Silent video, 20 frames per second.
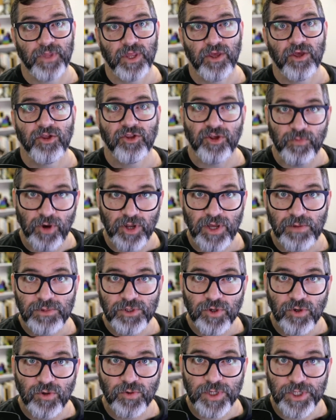So my name's
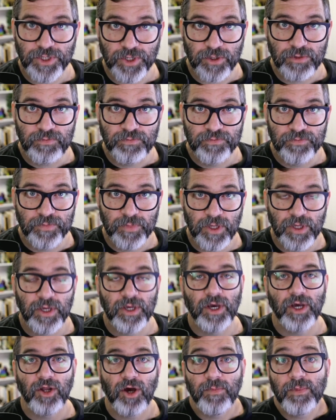Corey Dodd,
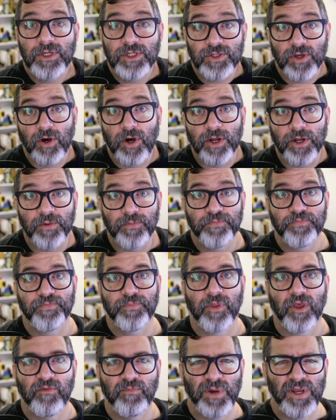and I'm a designer.
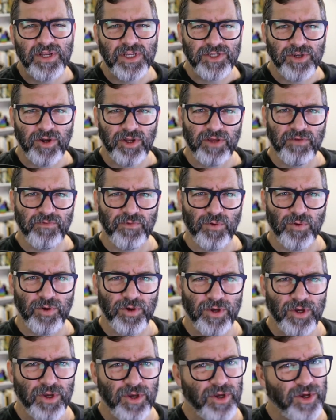I've been designing
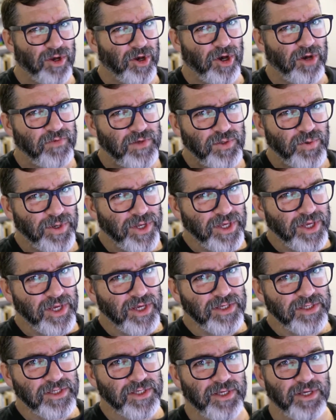for over 20
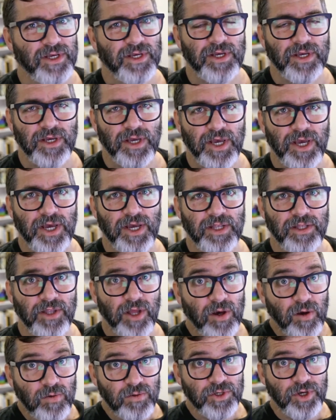years, and the
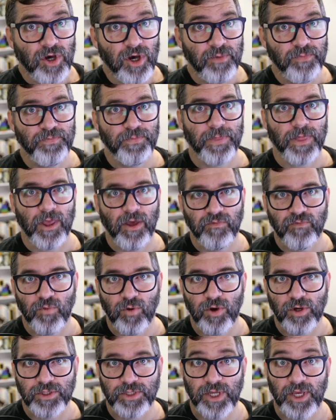whole time I've
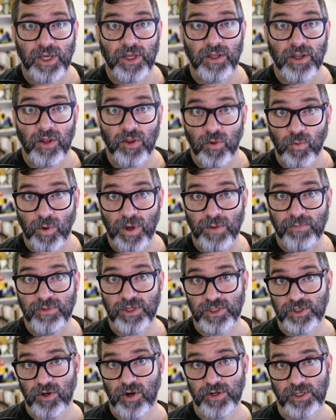worked in the web
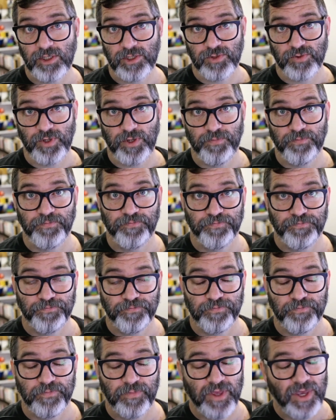design industry.
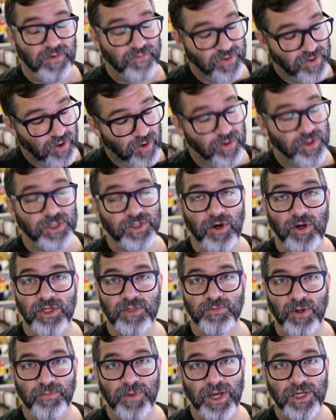Even though design is
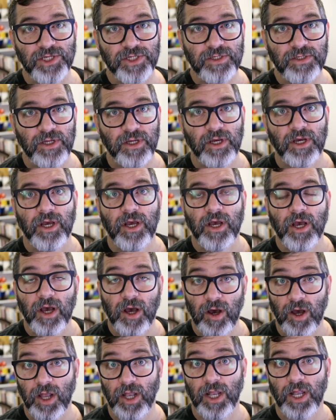my passion,
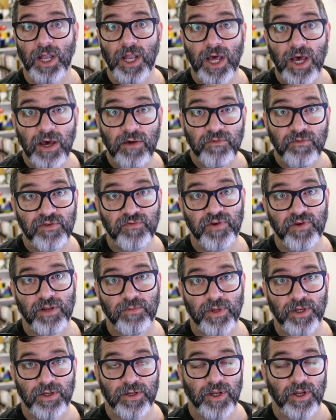I love
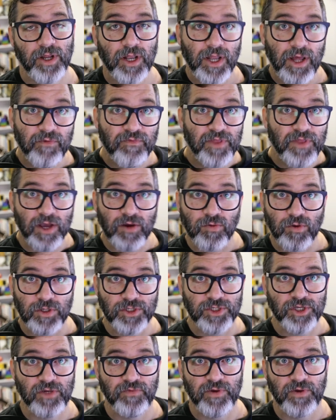development and I love that
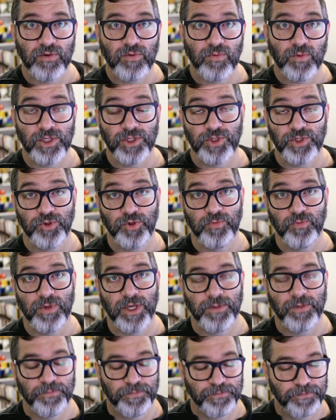crossover where the two meet.